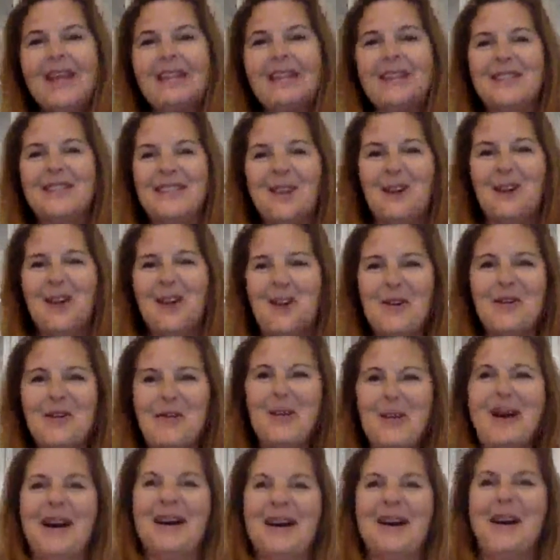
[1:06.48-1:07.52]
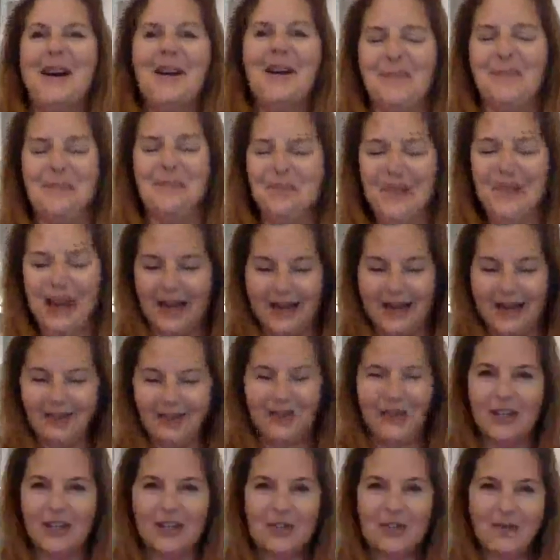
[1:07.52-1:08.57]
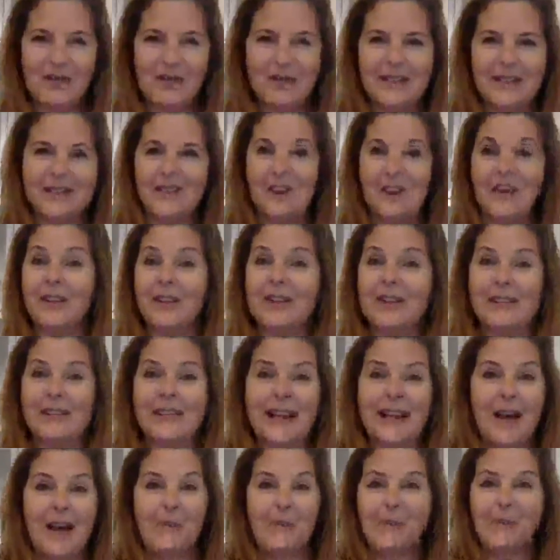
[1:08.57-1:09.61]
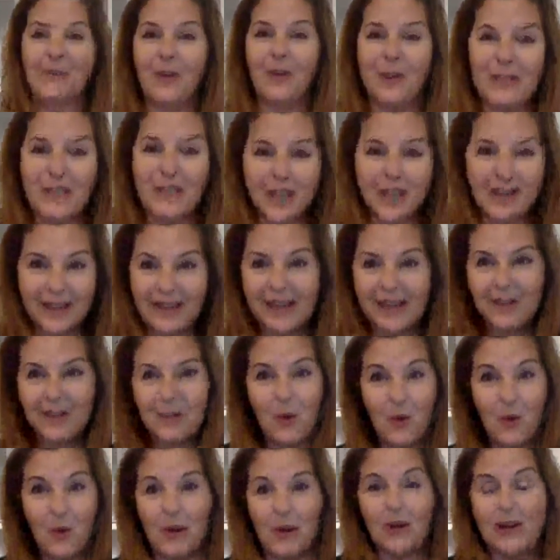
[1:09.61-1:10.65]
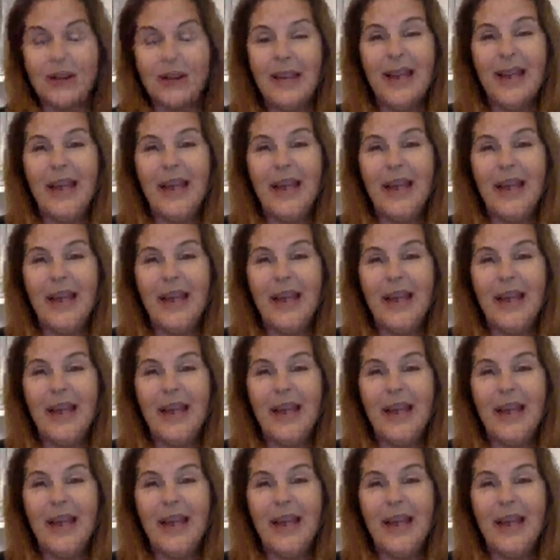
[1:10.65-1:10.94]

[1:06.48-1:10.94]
So um, I just want to start this out before I talk anymore